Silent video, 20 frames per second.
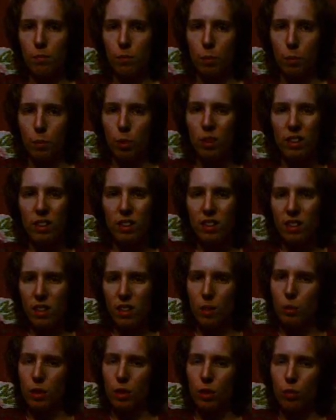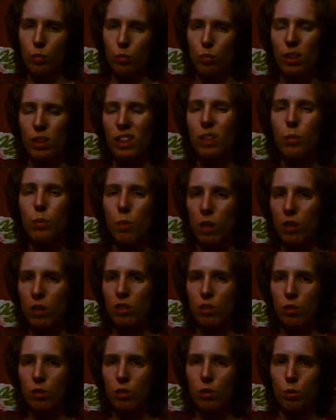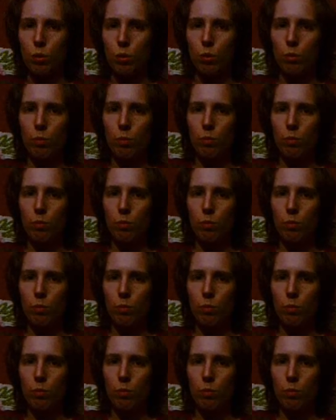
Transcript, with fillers: The point is that we don't really want to